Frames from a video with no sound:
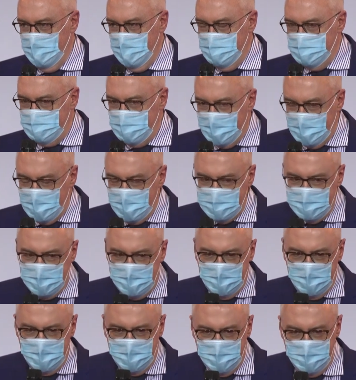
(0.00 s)
bringing
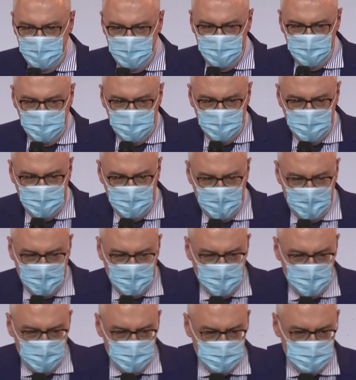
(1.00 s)
together the different
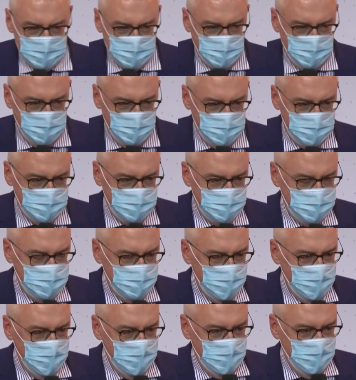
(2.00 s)
angles which
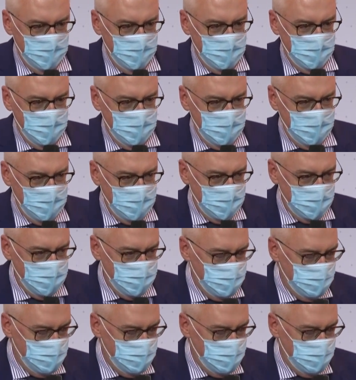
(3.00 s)
in EU